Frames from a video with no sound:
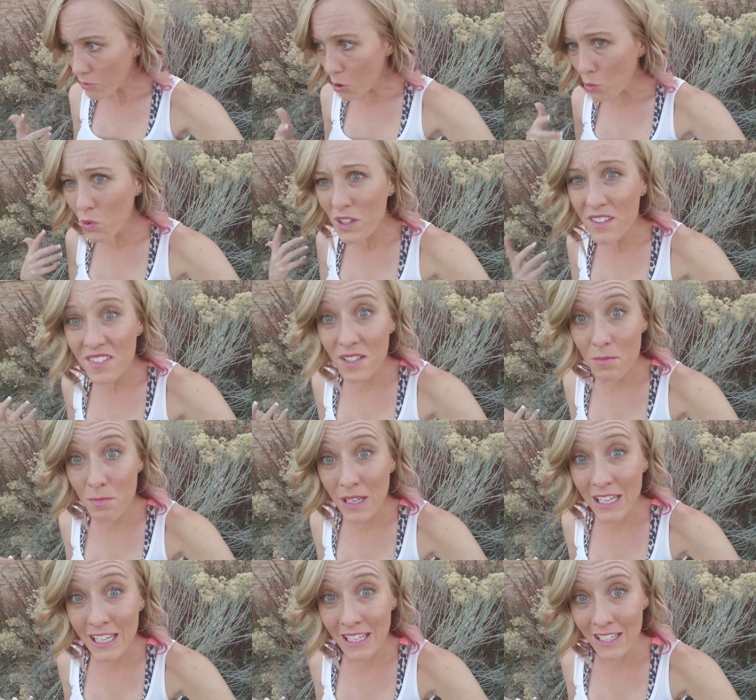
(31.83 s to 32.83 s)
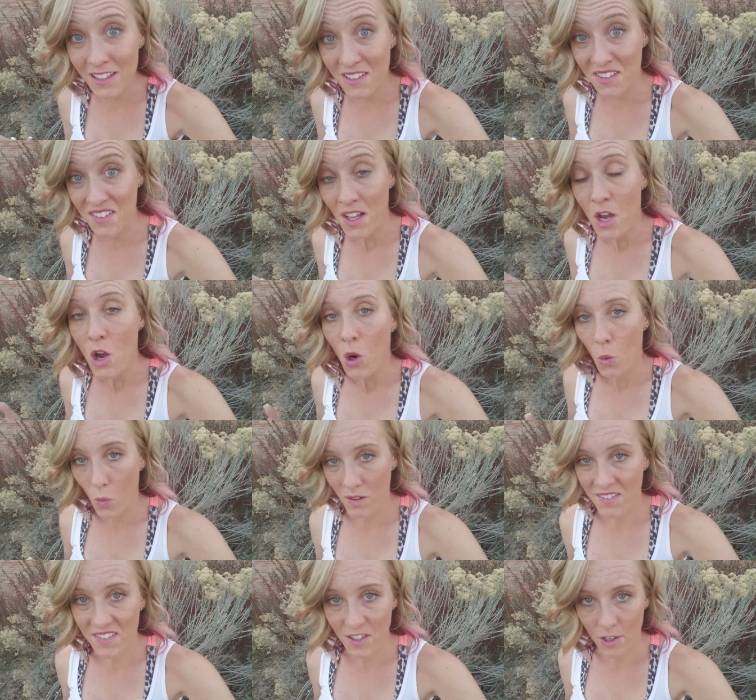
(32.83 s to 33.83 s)
Reason being is
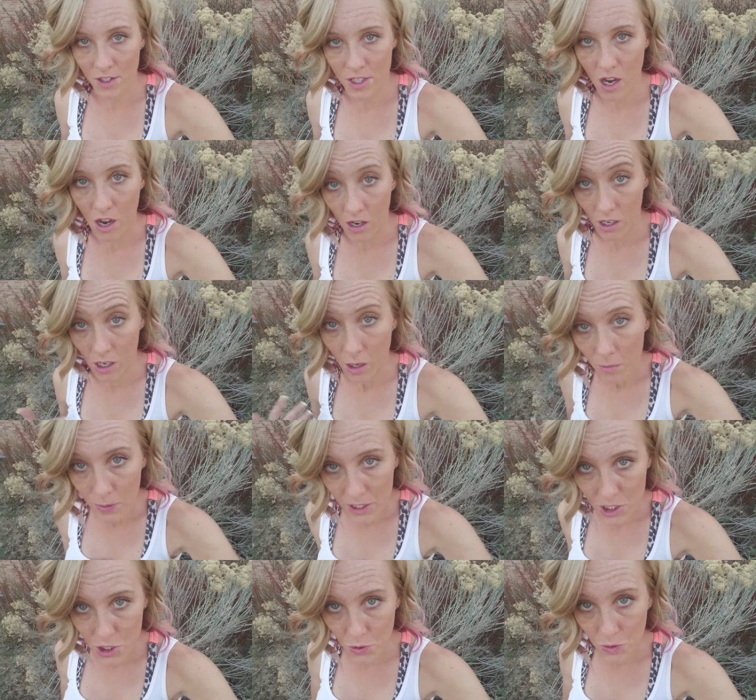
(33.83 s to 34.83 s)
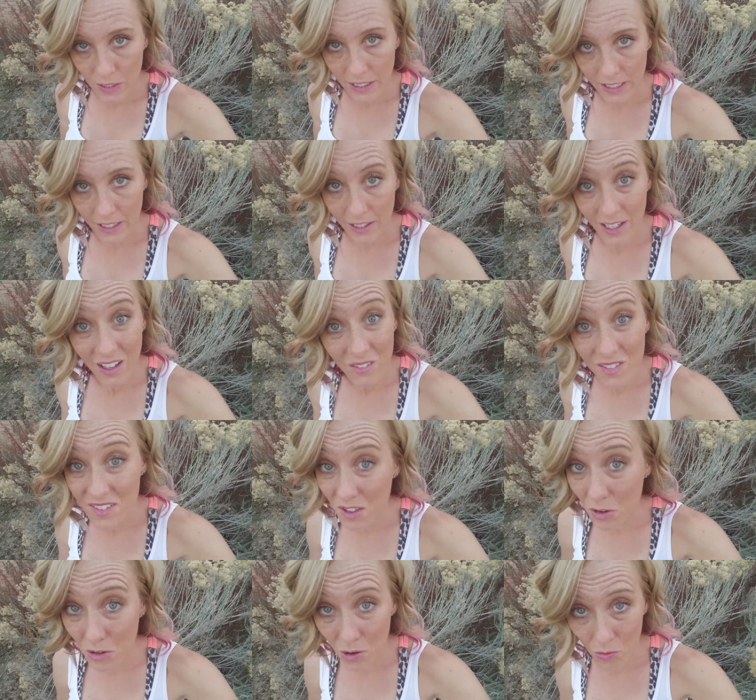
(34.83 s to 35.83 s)
once your dog habitually gives
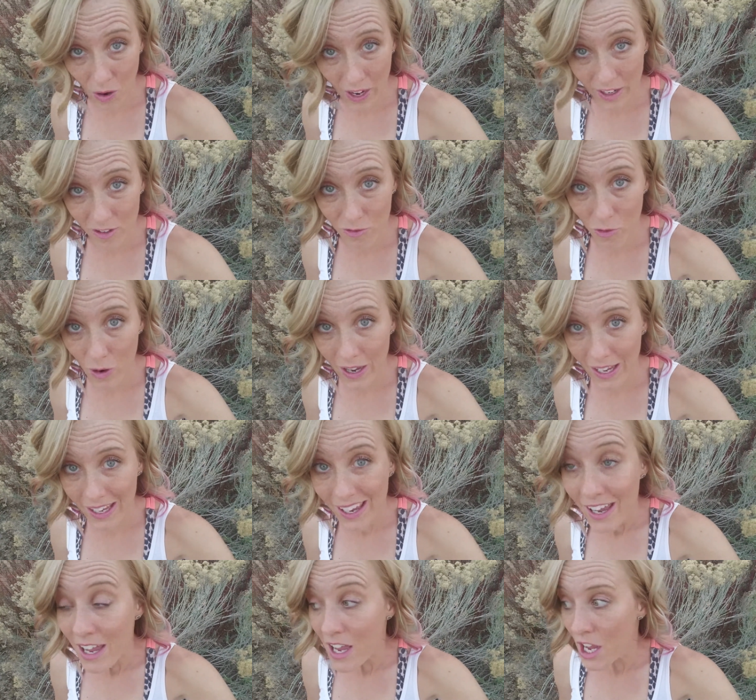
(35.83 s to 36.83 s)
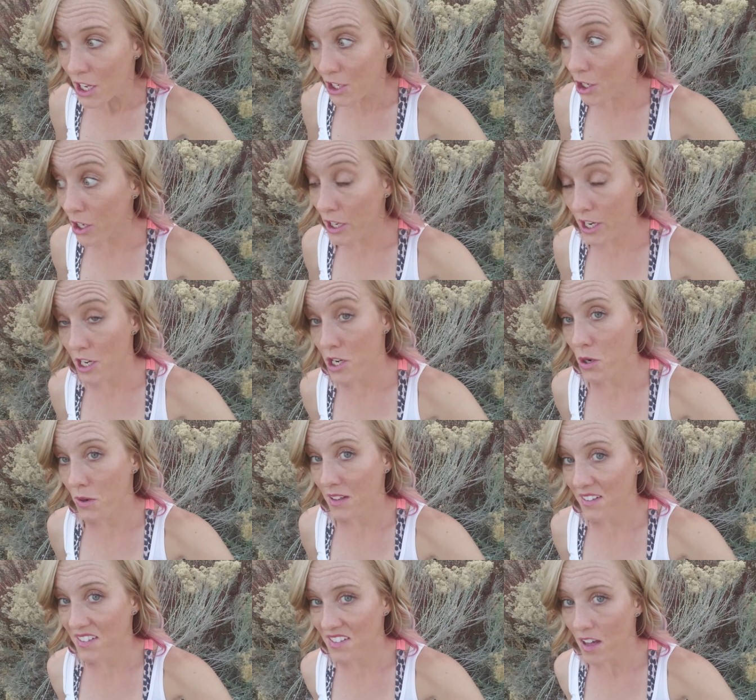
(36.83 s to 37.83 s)
you the right of way, you're going to
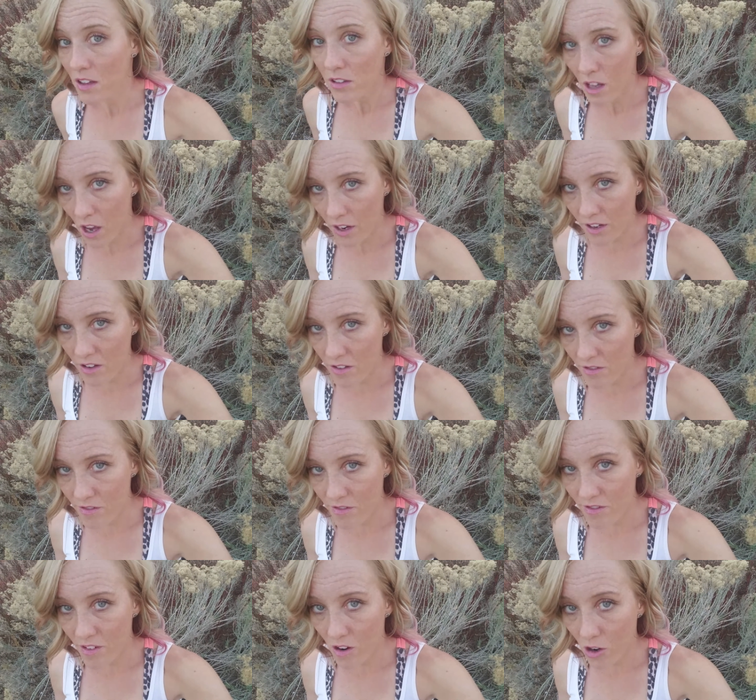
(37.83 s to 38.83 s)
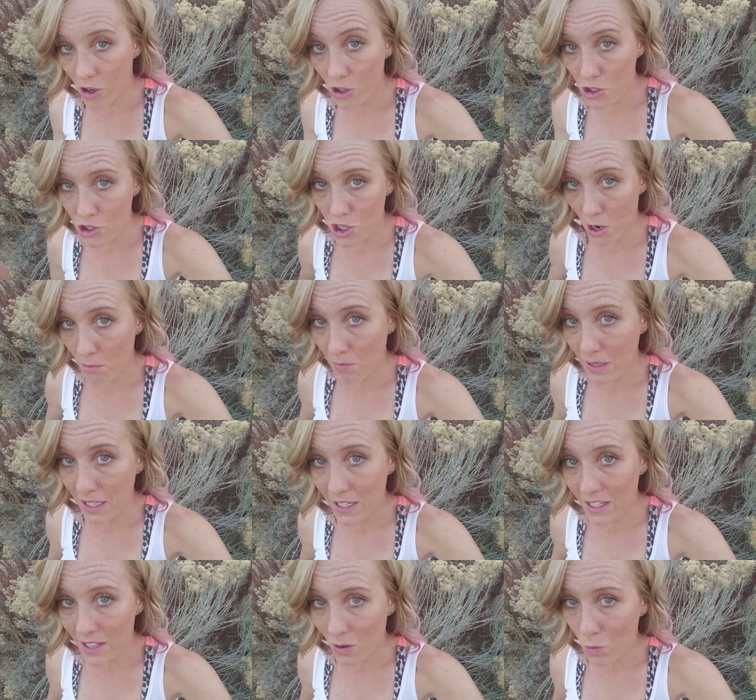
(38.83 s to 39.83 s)
notice a lot of her
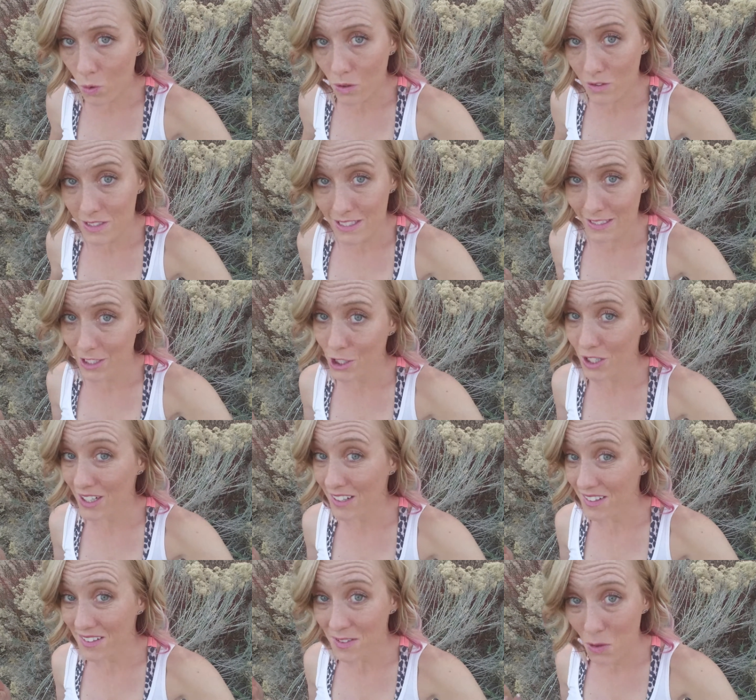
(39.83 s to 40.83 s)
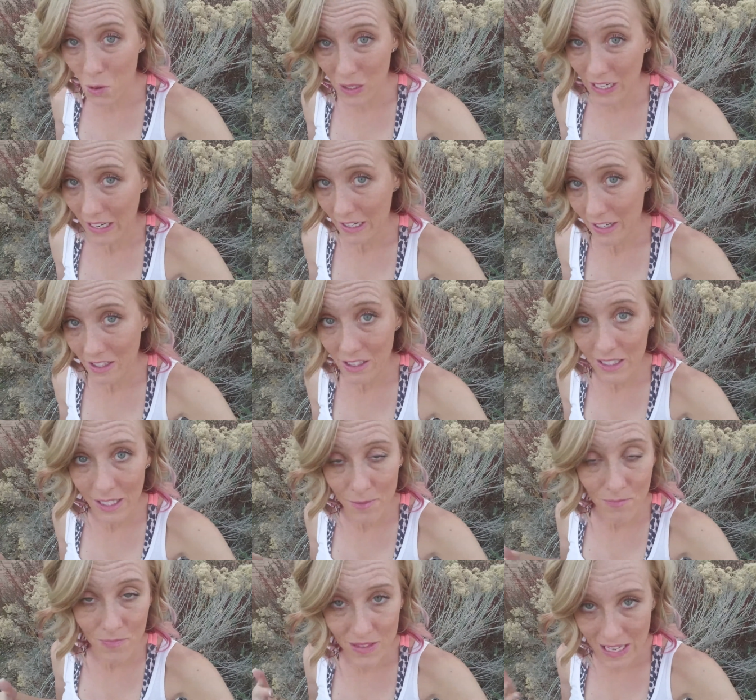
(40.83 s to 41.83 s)
jumping will decrease
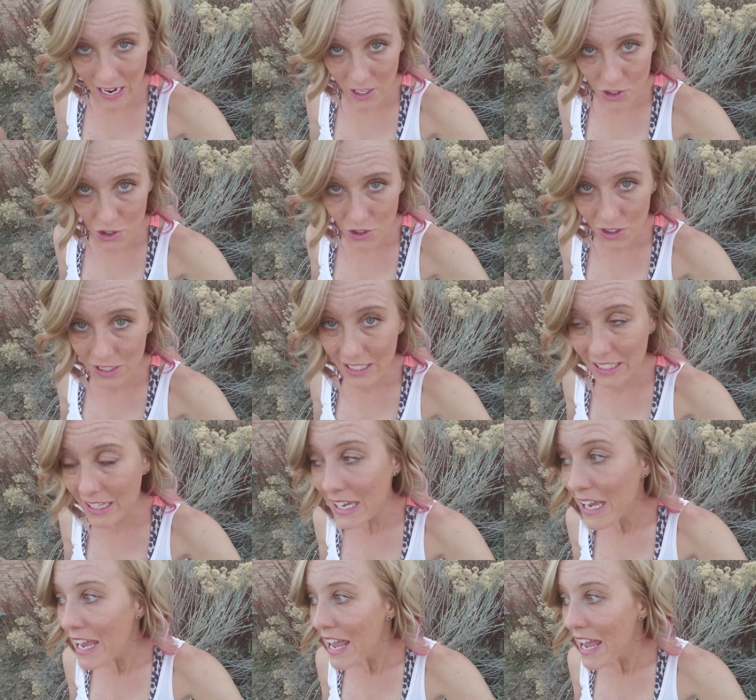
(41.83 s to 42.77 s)
organically, naturally.